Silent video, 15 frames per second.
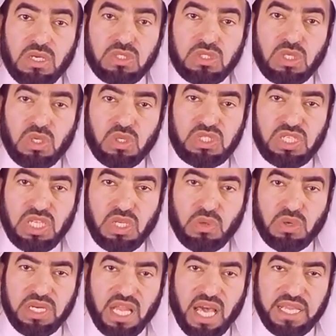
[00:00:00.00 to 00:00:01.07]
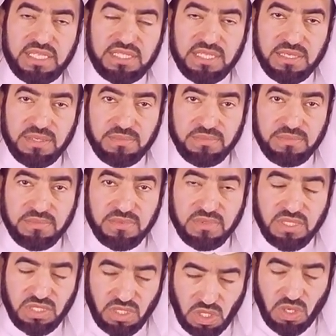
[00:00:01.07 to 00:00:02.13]
"Do you see your night?
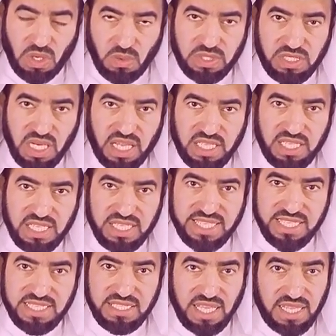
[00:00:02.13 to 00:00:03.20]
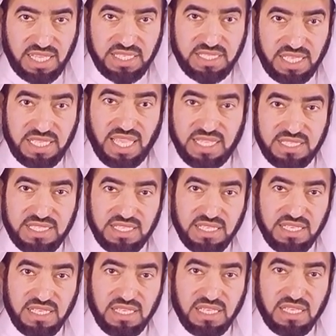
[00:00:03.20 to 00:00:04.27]
Do you know which night this is?" And they said, "Yes."
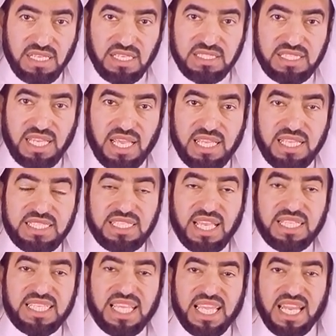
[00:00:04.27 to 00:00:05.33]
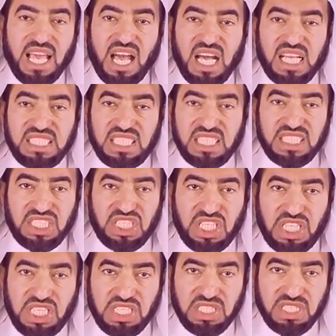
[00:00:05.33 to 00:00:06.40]
So he said, "In a hundred
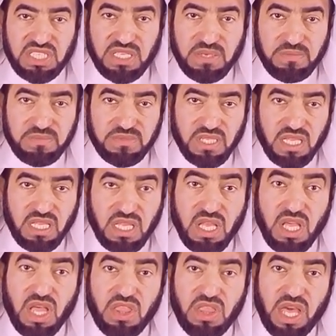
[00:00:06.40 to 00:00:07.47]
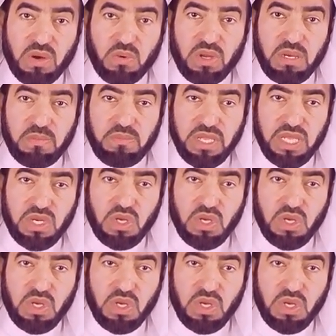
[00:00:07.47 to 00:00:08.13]
years, there will be